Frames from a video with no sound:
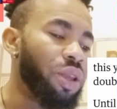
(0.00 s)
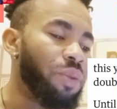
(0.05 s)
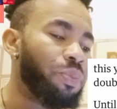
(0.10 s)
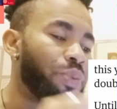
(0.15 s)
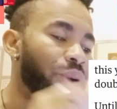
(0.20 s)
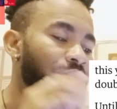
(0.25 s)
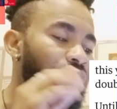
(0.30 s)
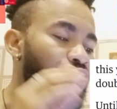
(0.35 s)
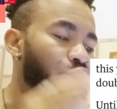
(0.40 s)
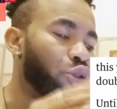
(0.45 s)

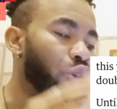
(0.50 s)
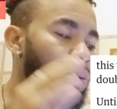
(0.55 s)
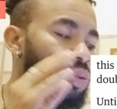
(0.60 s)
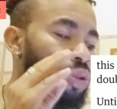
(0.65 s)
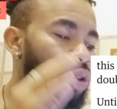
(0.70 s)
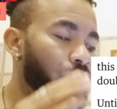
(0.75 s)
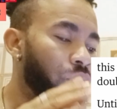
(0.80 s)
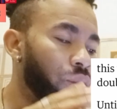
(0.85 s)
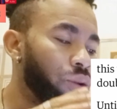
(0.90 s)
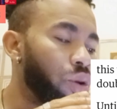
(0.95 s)

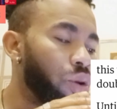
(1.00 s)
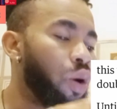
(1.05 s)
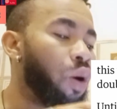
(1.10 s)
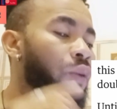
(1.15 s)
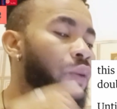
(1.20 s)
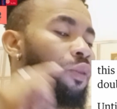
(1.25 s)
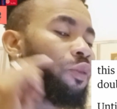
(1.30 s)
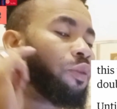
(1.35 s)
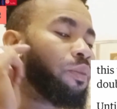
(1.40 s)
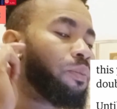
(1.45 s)
presumption
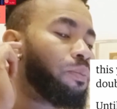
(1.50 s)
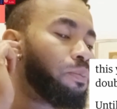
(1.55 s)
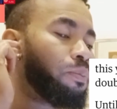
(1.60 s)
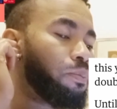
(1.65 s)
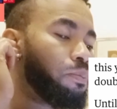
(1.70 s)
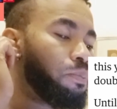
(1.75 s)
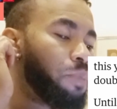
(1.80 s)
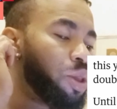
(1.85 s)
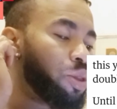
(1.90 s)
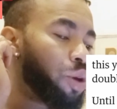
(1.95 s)
of
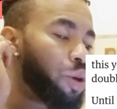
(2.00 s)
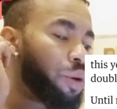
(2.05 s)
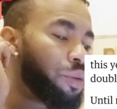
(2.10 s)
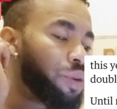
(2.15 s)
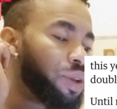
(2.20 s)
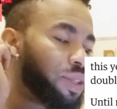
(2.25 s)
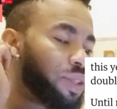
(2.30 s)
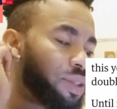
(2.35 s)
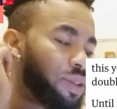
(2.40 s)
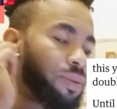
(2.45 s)

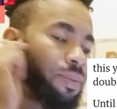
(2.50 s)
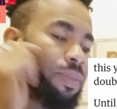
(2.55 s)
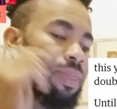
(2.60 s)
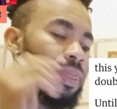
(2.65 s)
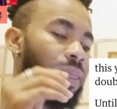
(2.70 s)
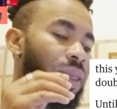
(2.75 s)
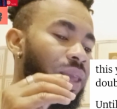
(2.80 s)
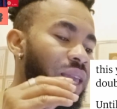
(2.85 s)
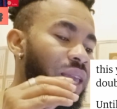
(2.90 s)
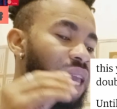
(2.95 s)
minority,
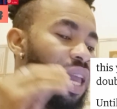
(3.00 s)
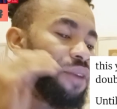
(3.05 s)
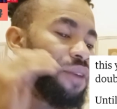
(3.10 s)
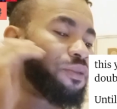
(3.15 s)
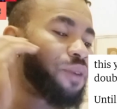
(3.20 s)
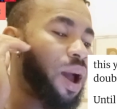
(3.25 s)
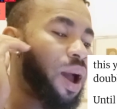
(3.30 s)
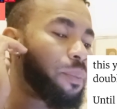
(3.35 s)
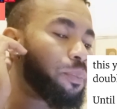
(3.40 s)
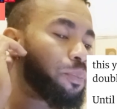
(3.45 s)

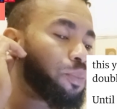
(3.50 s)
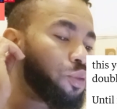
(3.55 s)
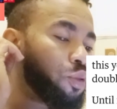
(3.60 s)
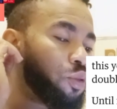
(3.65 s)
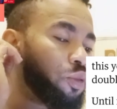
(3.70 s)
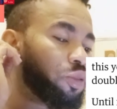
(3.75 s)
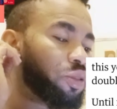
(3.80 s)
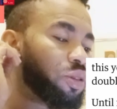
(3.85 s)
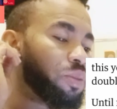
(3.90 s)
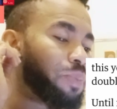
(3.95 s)
if
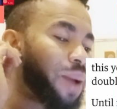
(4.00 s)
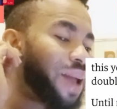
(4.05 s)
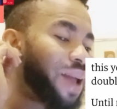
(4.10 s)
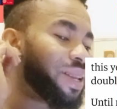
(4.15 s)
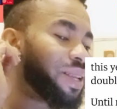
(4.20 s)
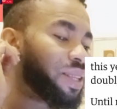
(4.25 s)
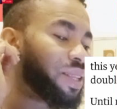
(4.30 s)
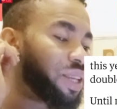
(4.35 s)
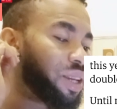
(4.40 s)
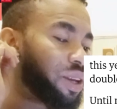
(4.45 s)
approved by
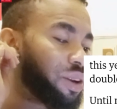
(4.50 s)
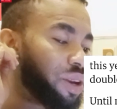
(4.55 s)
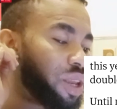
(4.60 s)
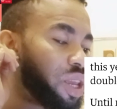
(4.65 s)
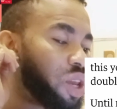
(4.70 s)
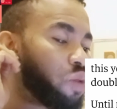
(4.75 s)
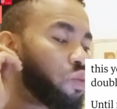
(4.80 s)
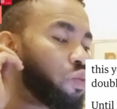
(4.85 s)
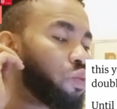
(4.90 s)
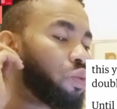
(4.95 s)
the
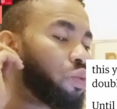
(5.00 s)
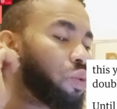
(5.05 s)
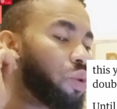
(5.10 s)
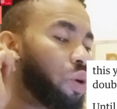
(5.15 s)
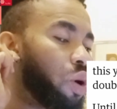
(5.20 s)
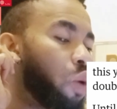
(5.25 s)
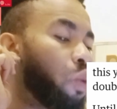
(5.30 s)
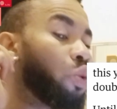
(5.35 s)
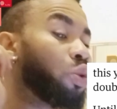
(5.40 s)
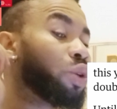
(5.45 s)
decree,
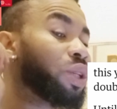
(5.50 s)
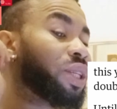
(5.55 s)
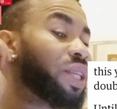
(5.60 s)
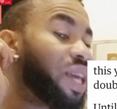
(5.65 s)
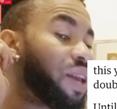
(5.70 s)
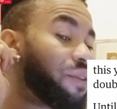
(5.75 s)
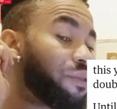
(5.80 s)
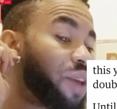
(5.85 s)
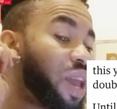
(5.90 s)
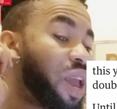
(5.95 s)
would
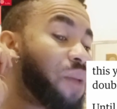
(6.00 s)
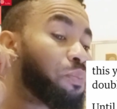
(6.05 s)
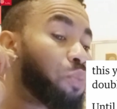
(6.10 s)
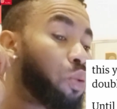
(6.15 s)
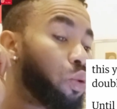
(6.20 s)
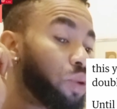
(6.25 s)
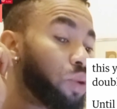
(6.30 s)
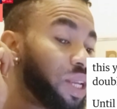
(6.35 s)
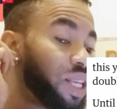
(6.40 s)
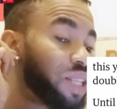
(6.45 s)
give a
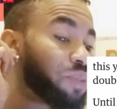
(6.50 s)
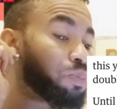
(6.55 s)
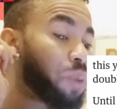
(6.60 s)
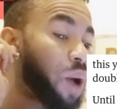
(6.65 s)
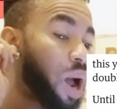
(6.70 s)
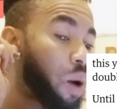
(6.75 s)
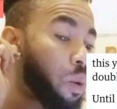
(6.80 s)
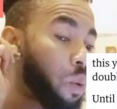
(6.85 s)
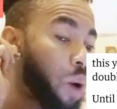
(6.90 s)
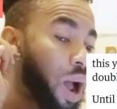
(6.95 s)
police
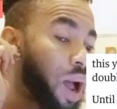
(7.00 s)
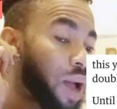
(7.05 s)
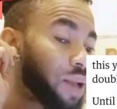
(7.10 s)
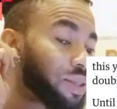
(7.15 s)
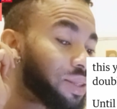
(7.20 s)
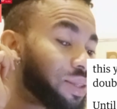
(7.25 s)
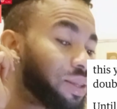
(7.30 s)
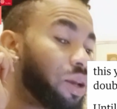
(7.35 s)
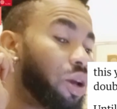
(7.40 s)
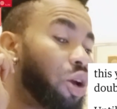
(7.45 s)

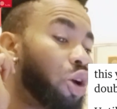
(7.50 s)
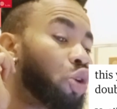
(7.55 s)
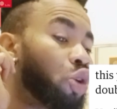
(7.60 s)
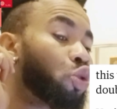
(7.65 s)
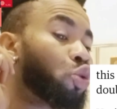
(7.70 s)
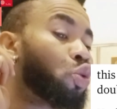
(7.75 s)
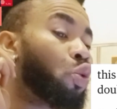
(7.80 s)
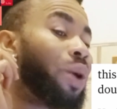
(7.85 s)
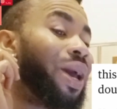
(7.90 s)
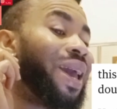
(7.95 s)
powers
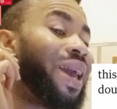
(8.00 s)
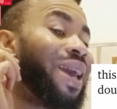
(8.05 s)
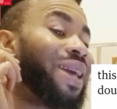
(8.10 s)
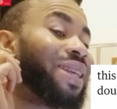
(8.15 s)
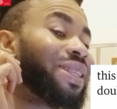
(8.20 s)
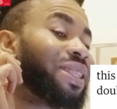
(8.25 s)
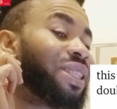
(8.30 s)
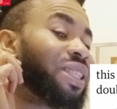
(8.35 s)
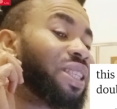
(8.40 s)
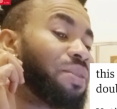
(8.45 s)
to
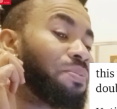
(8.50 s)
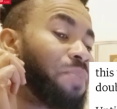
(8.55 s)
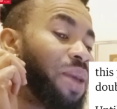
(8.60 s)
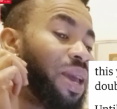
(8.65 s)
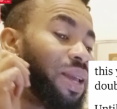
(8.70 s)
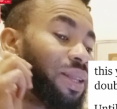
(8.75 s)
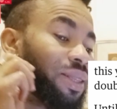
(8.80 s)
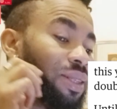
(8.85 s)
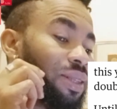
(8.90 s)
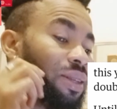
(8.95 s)

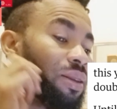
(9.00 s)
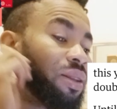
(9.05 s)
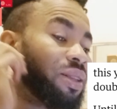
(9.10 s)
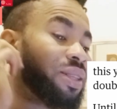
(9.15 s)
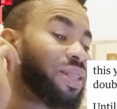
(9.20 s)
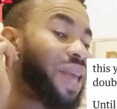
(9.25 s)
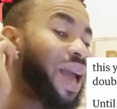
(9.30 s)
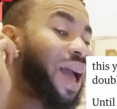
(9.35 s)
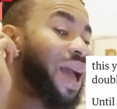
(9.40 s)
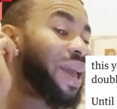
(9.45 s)
estimate
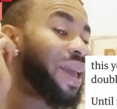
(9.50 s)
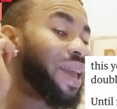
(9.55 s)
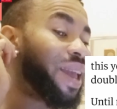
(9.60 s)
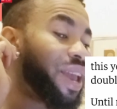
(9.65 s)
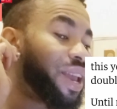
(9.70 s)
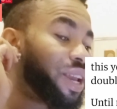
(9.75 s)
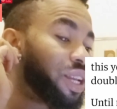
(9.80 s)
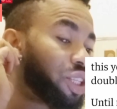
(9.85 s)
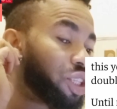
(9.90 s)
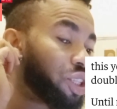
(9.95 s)
their
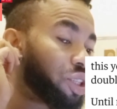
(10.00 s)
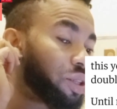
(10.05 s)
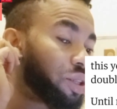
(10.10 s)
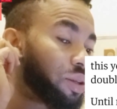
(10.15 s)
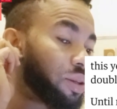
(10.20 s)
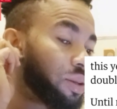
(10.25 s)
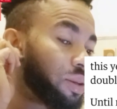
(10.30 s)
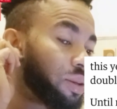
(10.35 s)
age.